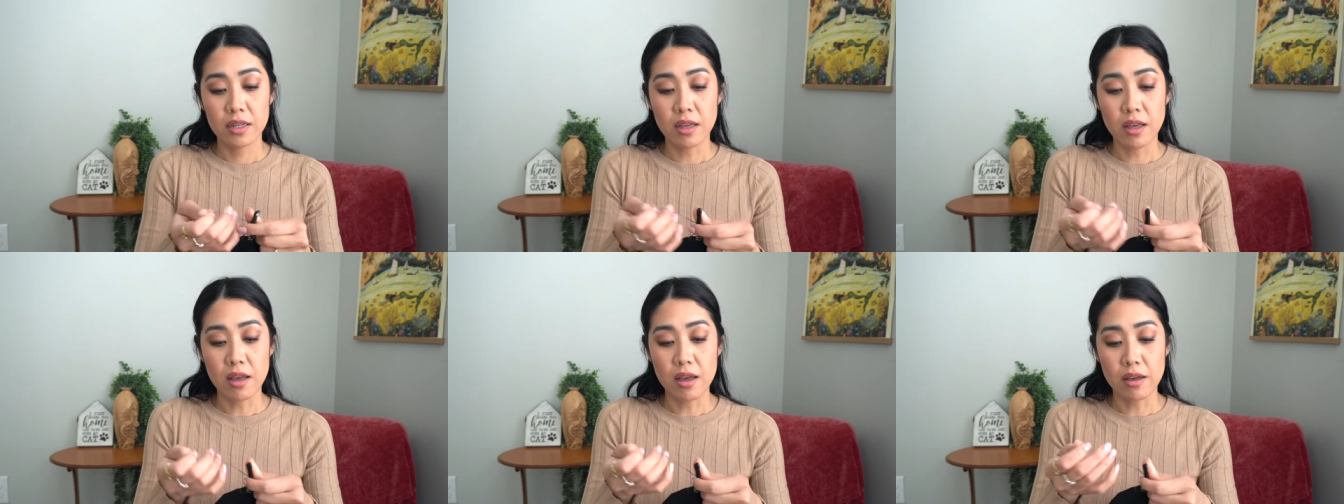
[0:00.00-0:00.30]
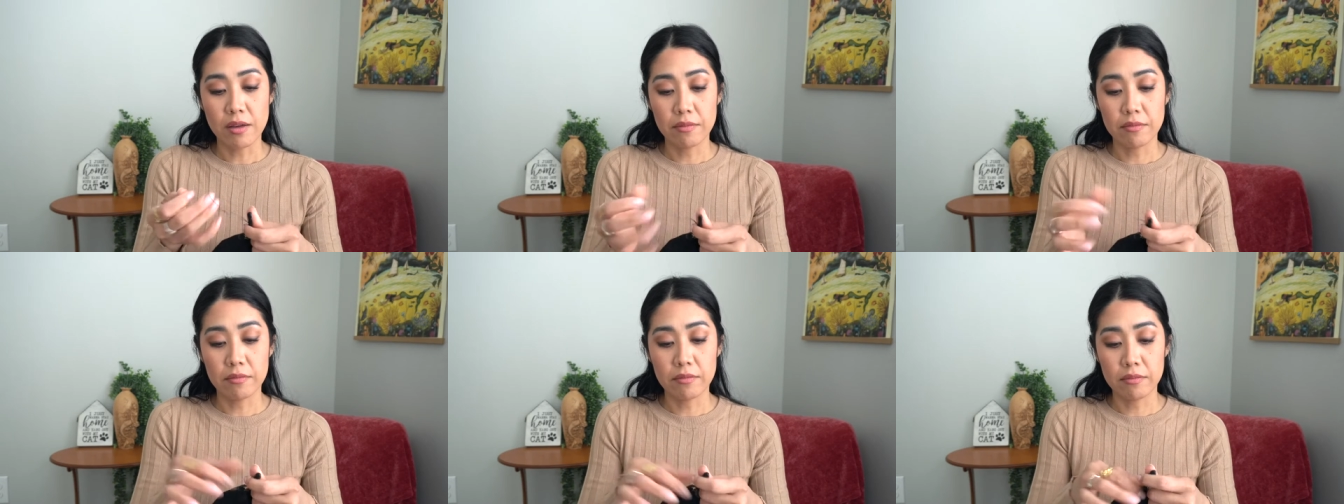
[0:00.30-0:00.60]

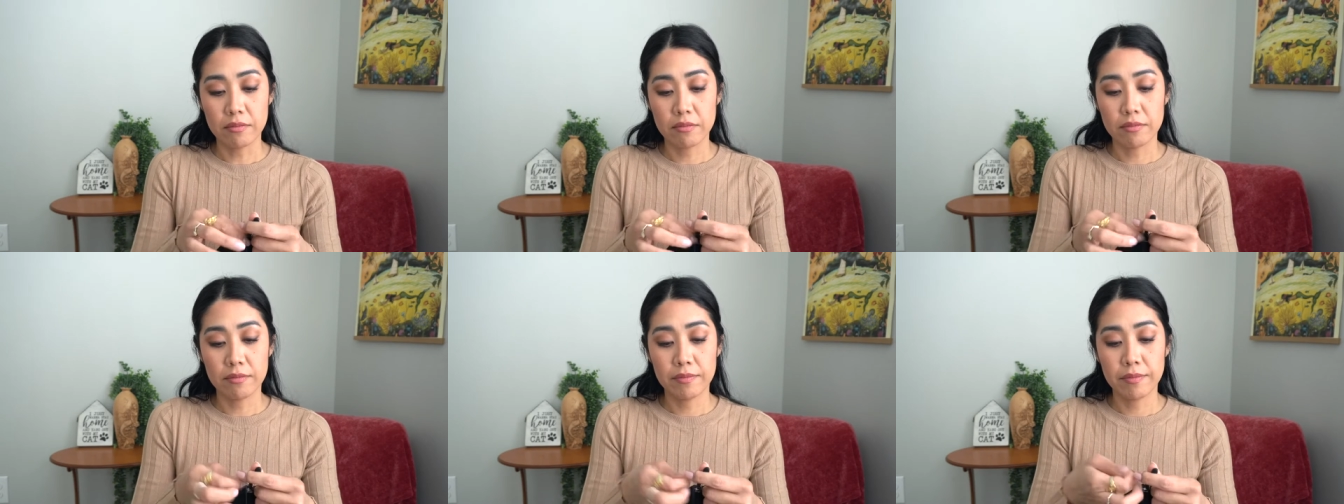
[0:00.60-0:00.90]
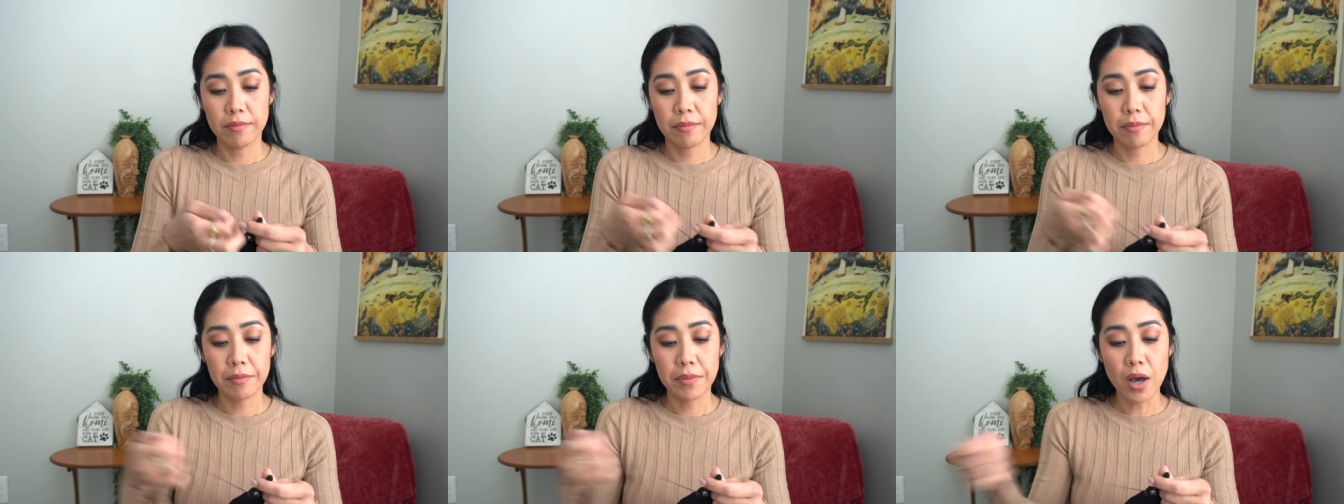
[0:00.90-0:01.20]
um,
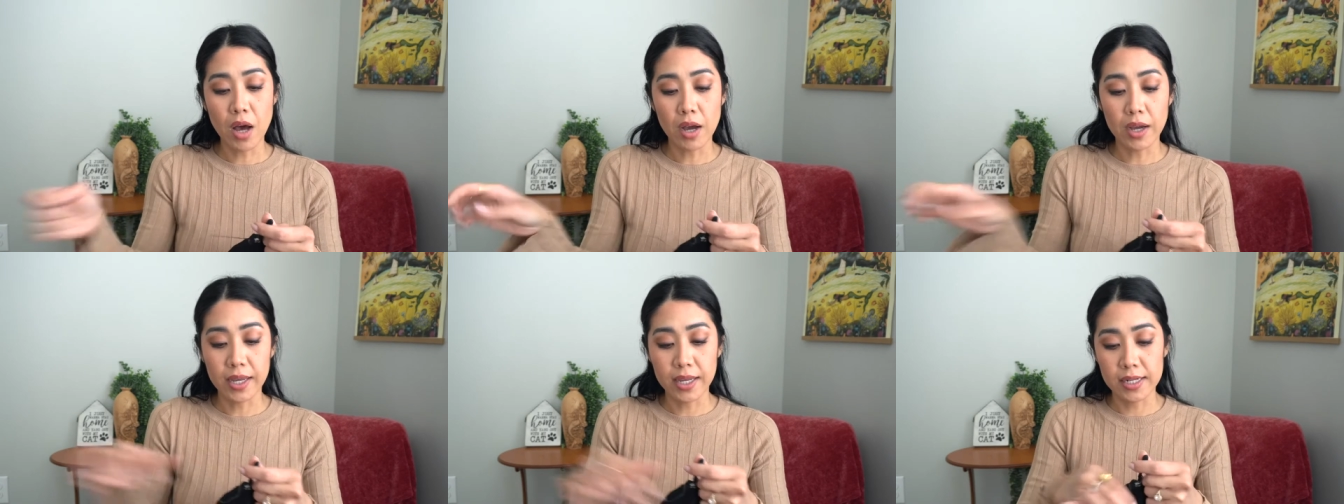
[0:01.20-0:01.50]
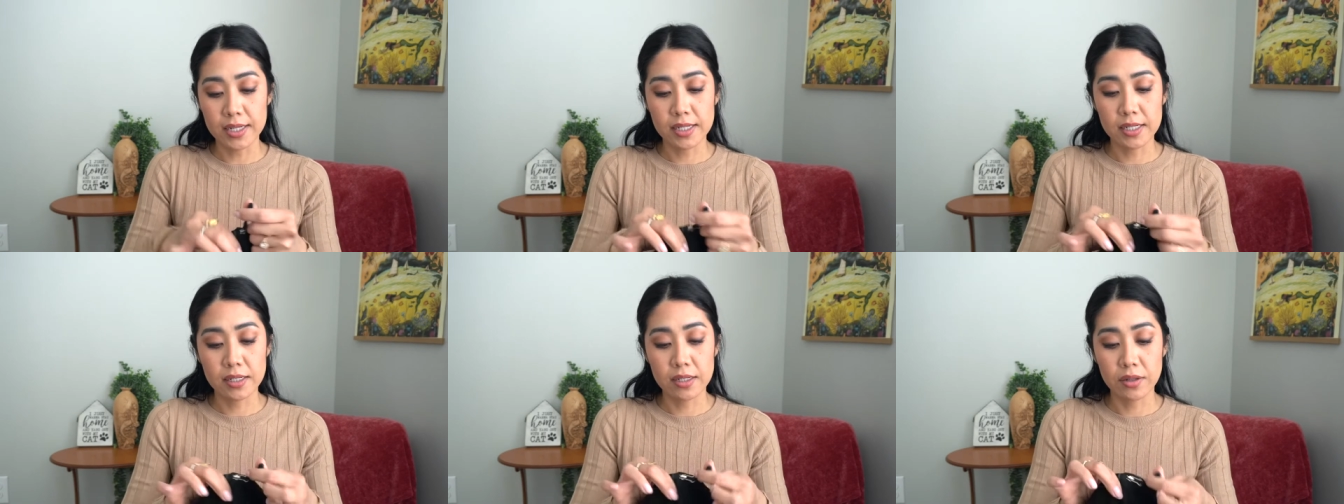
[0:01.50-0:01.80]
pocket
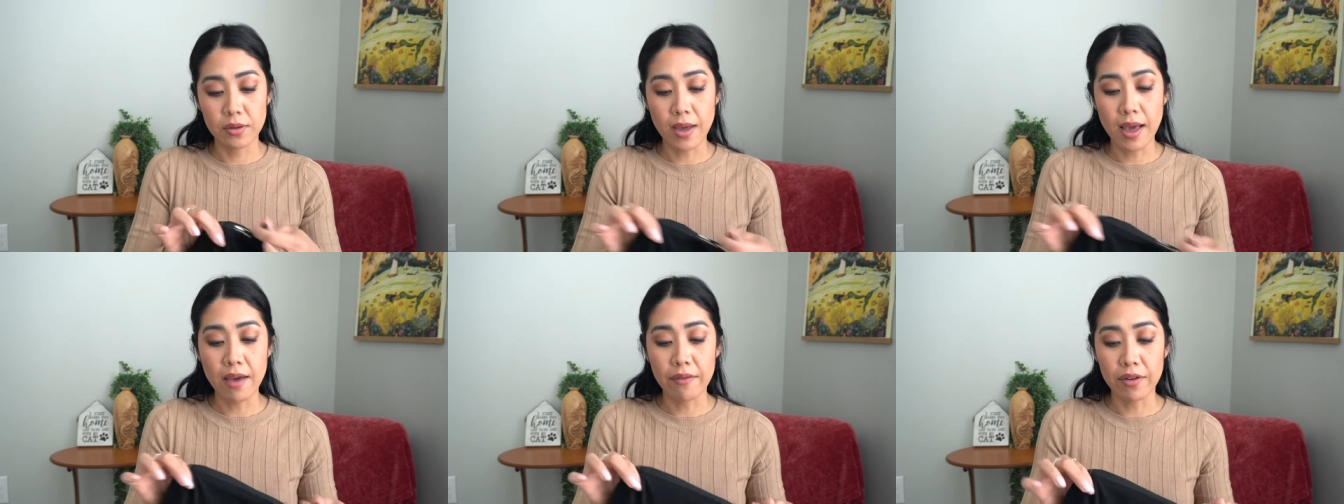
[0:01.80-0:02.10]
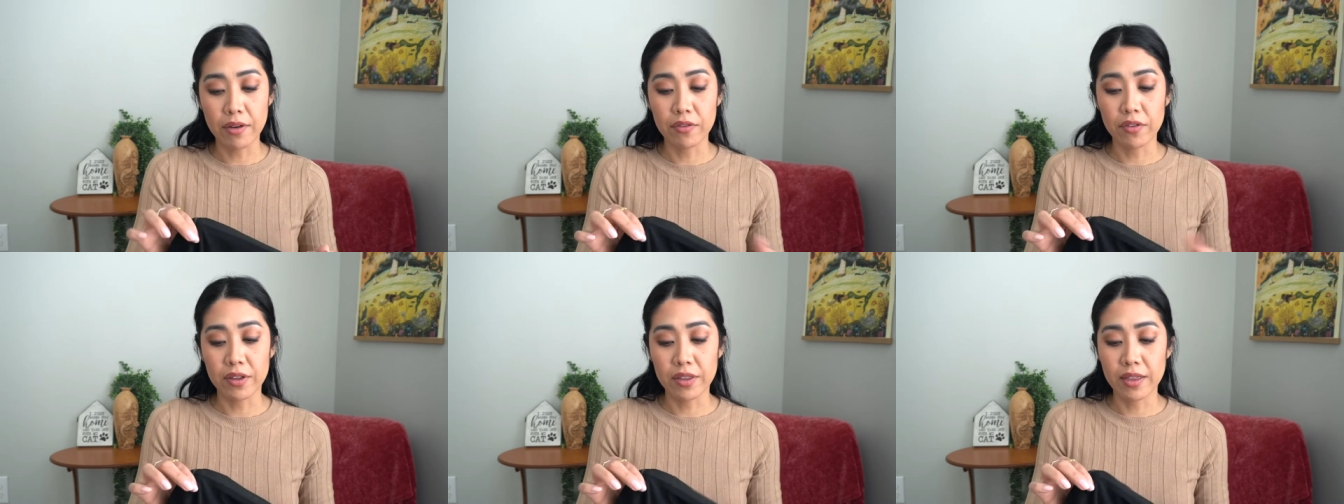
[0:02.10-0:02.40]
to have
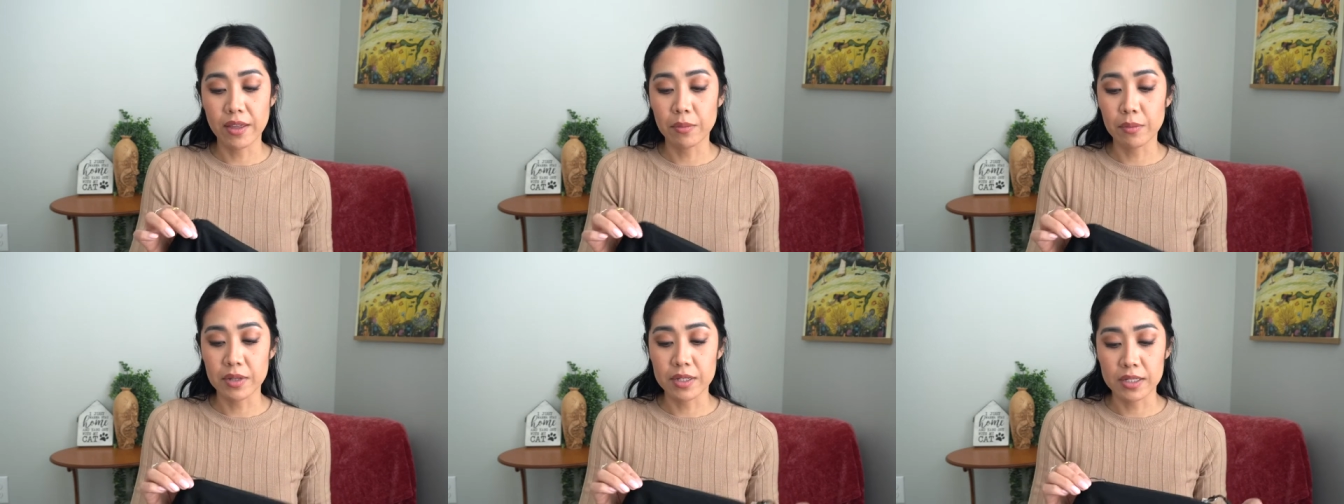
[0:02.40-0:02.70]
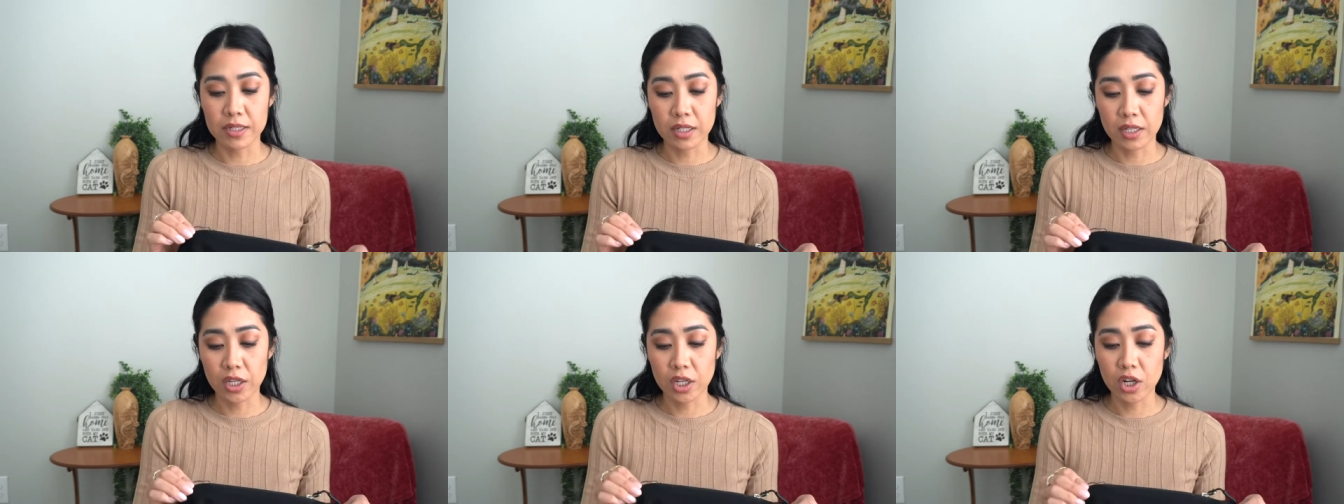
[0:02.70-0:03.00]
everything be
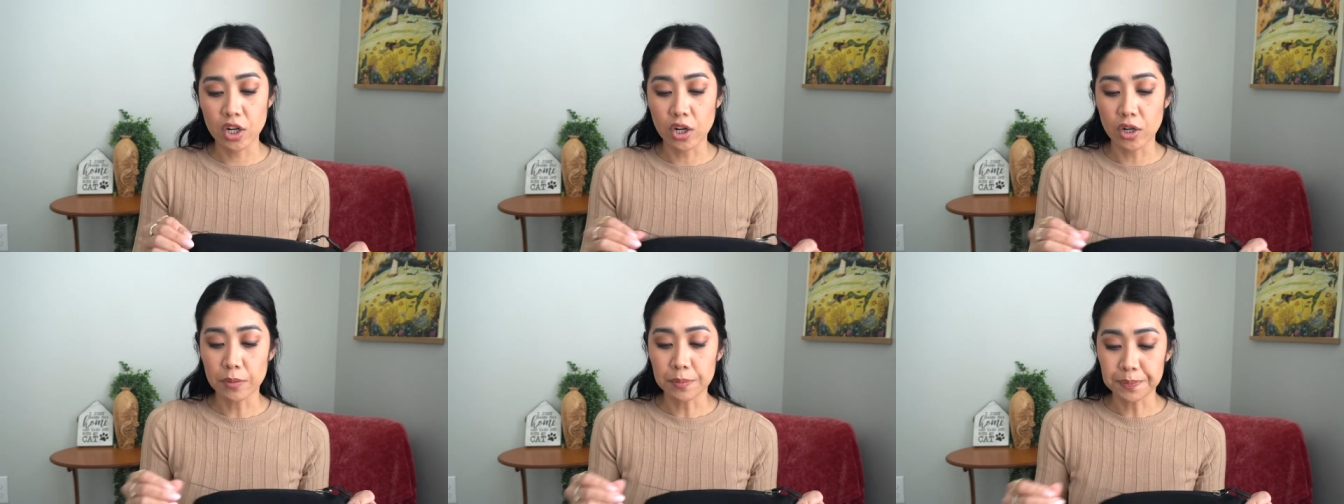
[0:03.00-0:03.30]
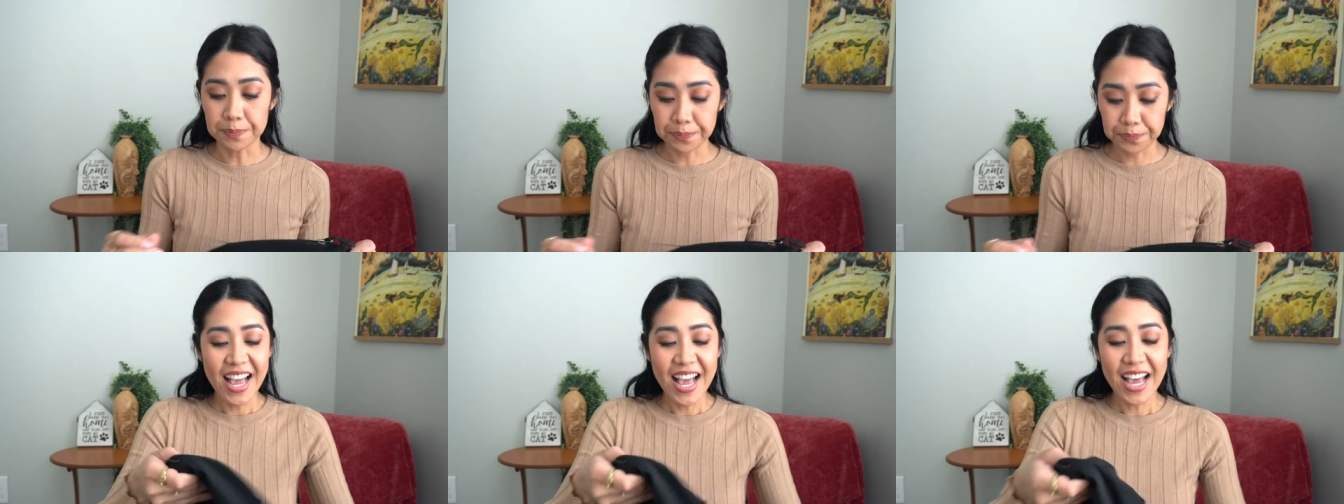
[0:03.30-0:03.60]
secure.
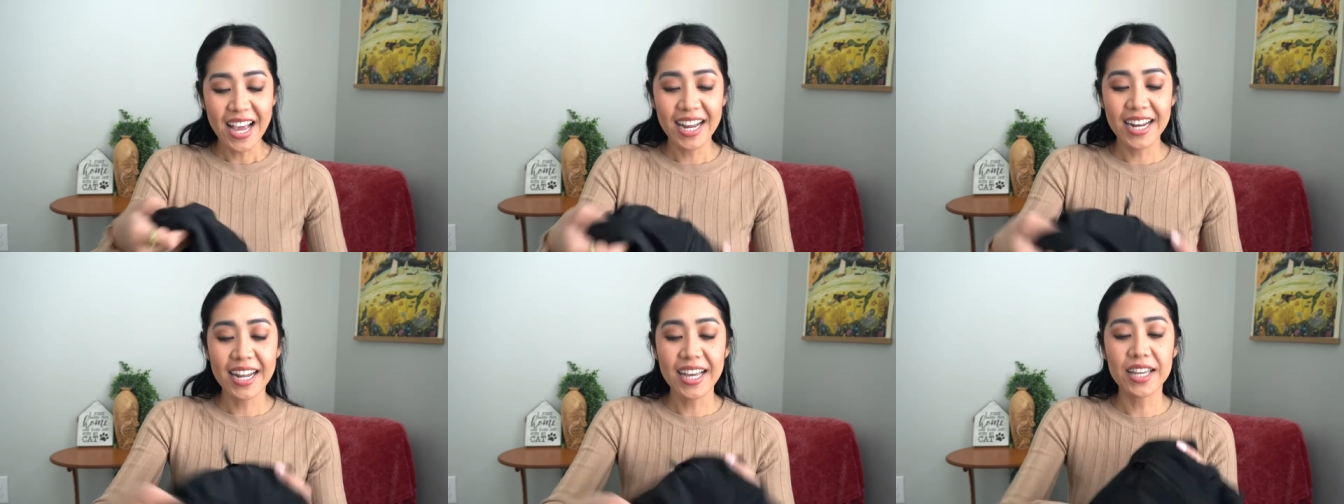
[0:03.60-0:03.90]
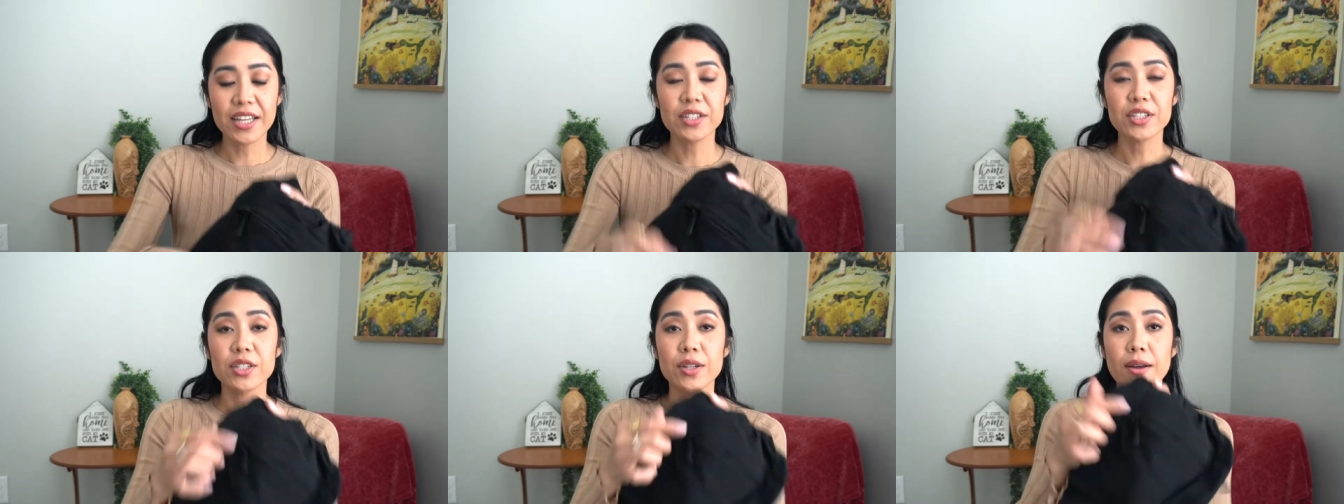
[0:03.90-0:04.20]
And I
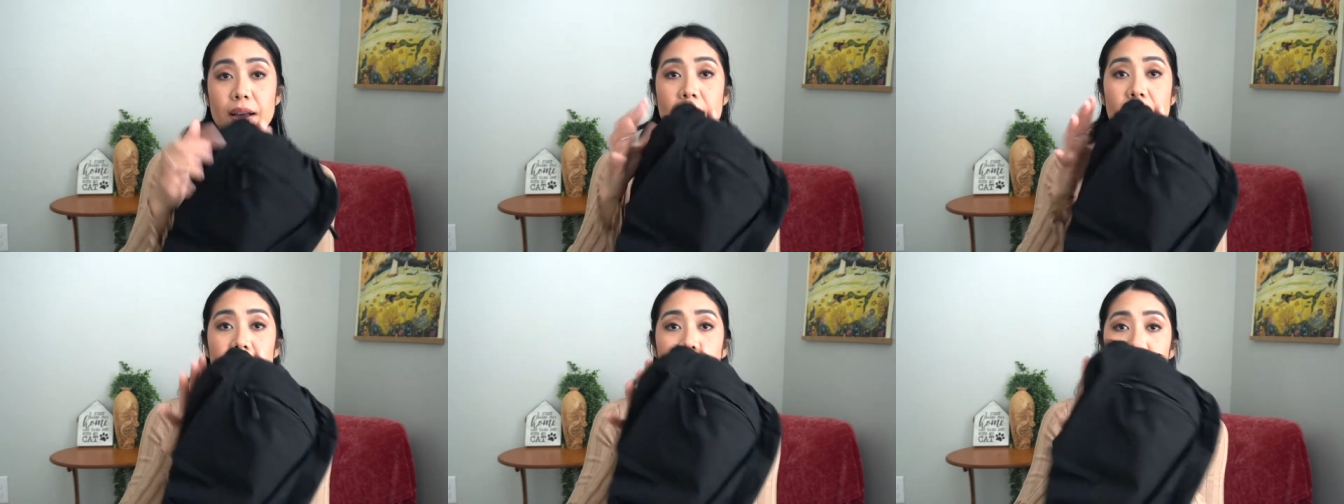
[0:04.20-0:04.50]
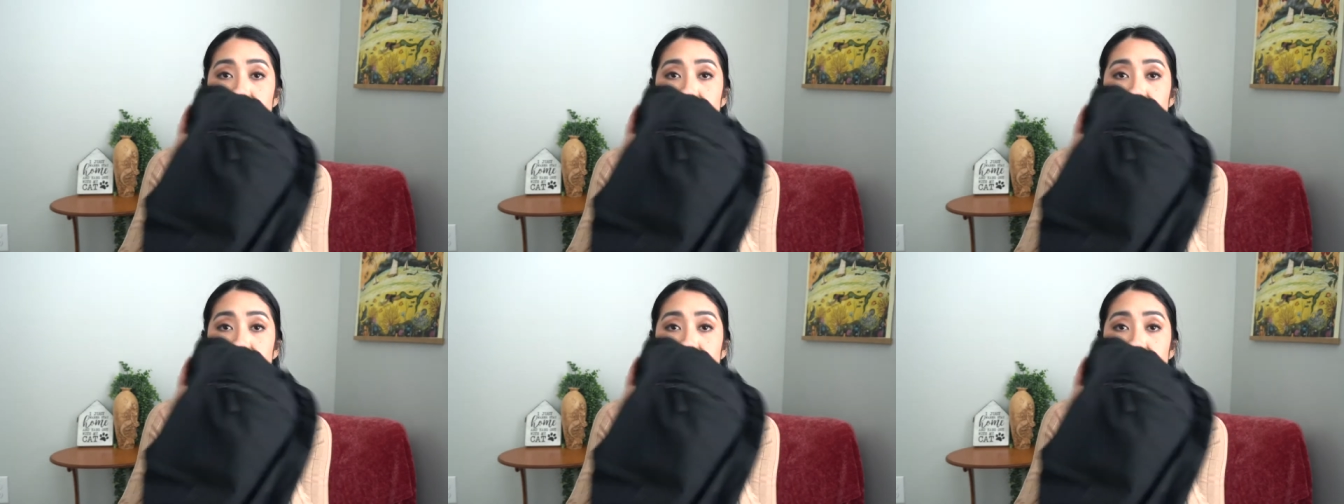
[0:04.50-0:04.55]
also have,